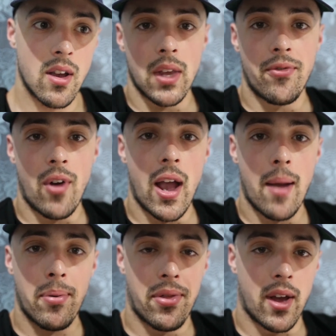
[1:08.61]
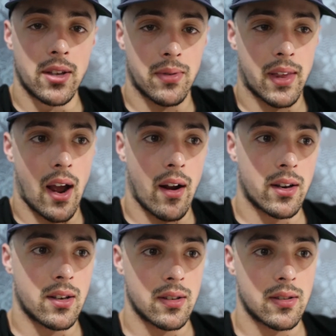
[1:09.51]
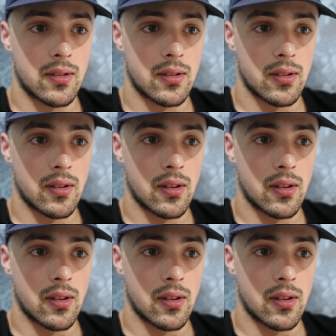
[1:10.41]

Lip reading: If I empathize with characters,